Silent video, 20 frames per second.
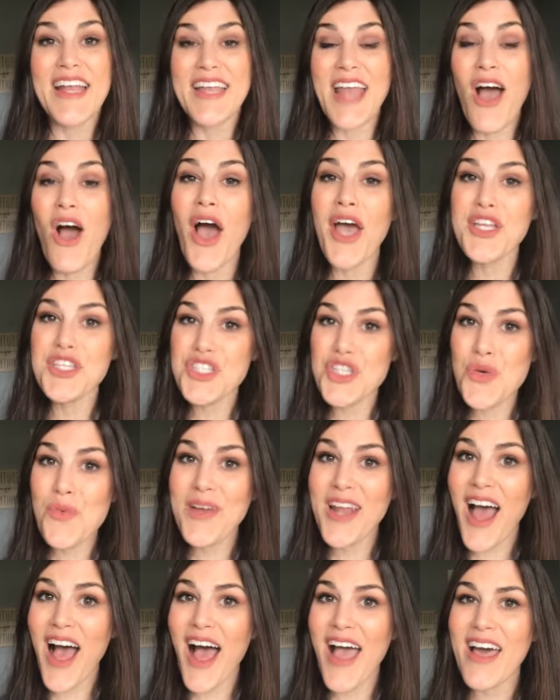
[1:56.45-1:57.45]
Now, I do
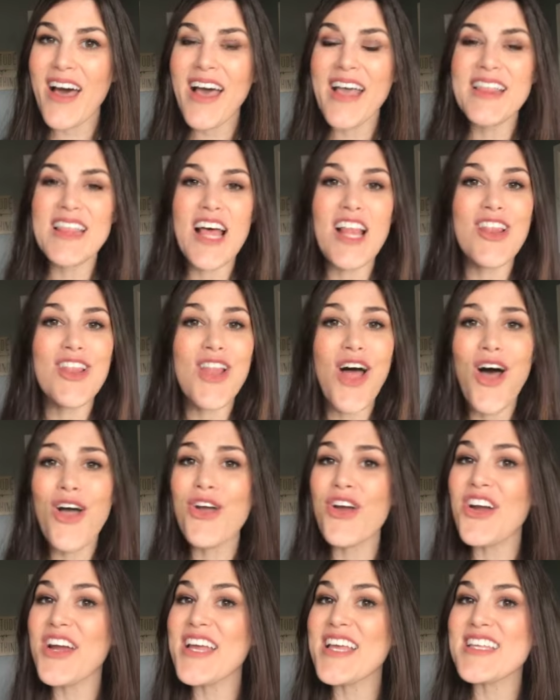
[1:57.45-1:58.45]
want to highlight that
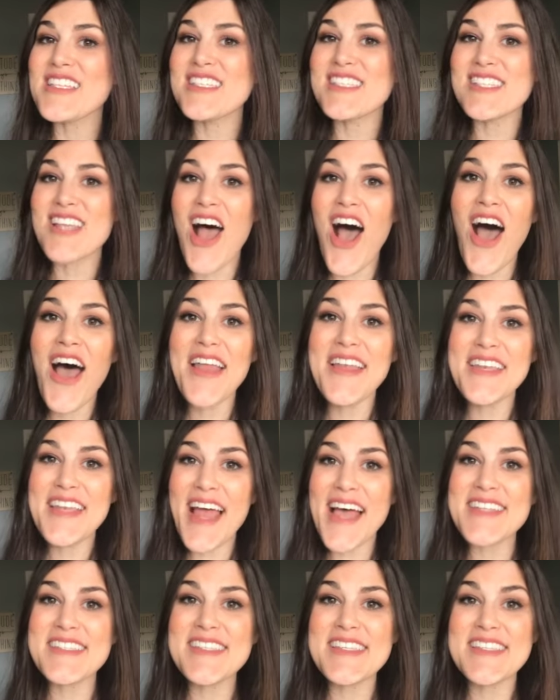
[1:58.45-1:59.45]
longer is not
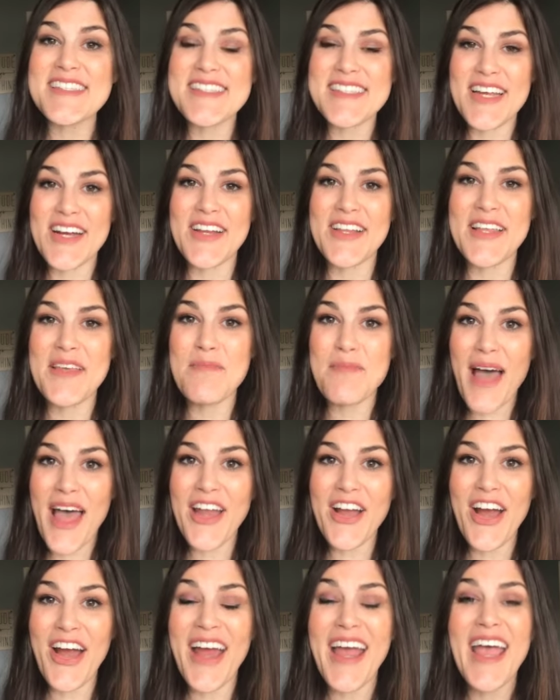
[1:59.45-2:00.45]
necessarily
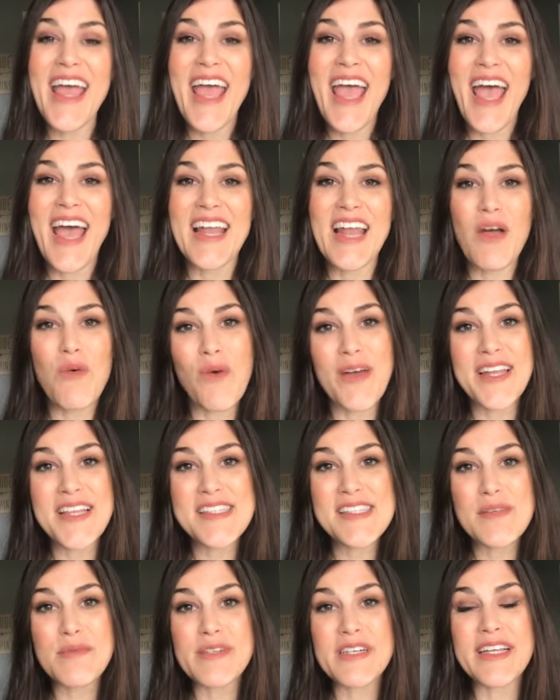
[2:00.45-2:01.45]
better, and I
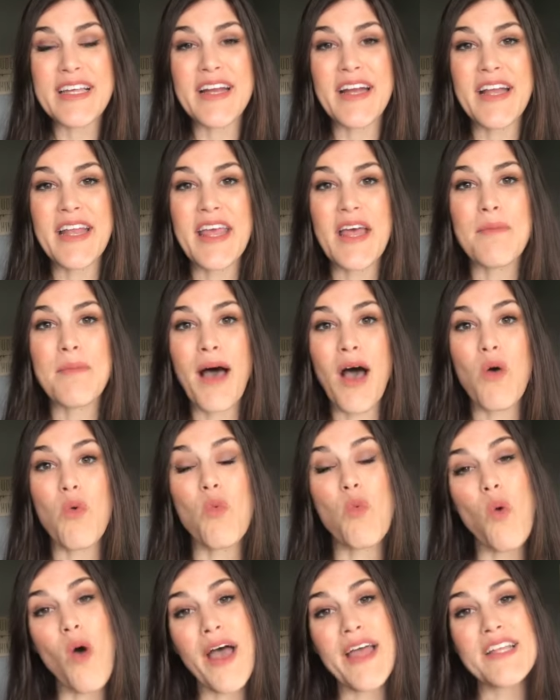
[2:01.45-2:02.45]
wanted some clarity
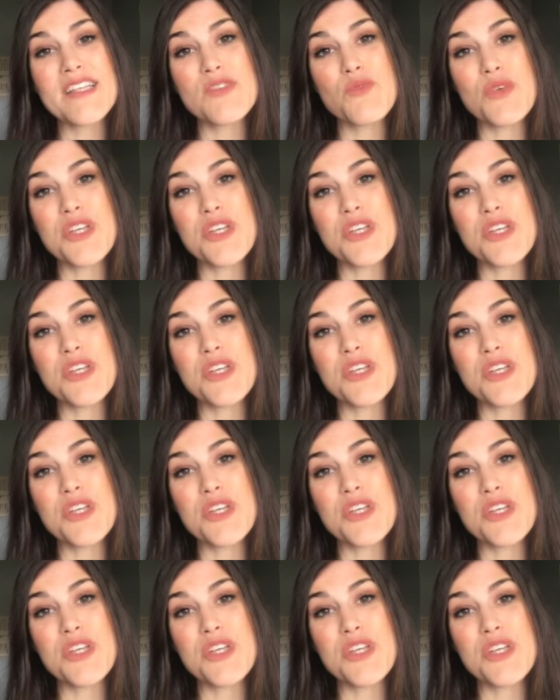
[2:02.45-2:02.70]
about what